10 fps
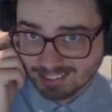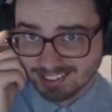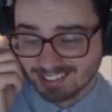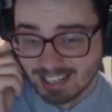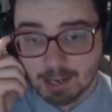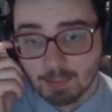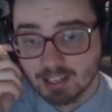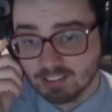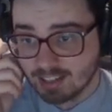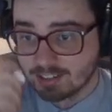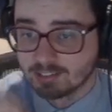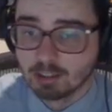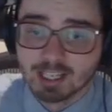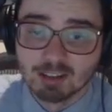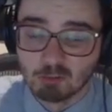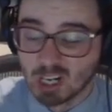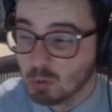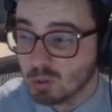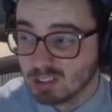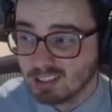the same as yesterday. The
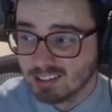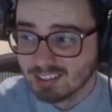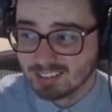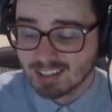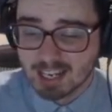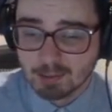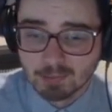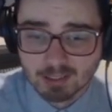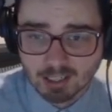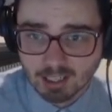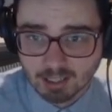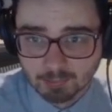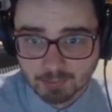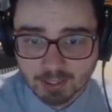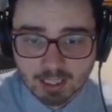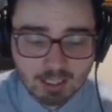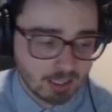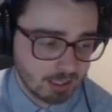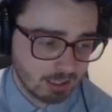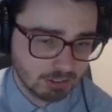route is the same.
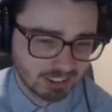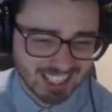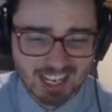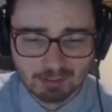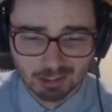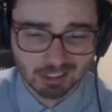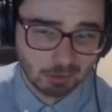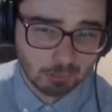Just kind of a little